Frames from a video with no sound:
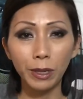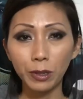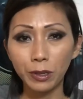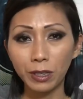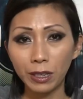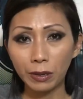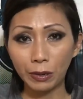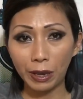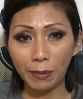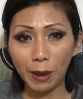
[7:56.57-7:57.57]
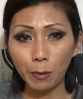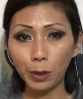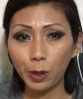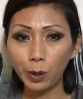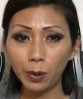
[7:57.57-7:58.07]
make sure to get back
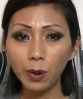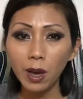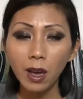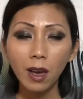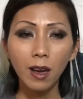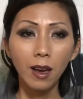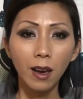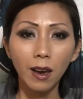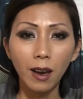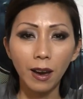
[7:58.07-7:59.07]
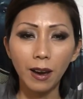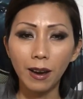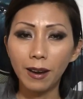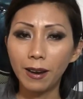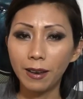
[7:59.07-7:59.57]
with you.
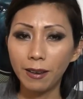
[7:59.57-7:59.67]
Uh,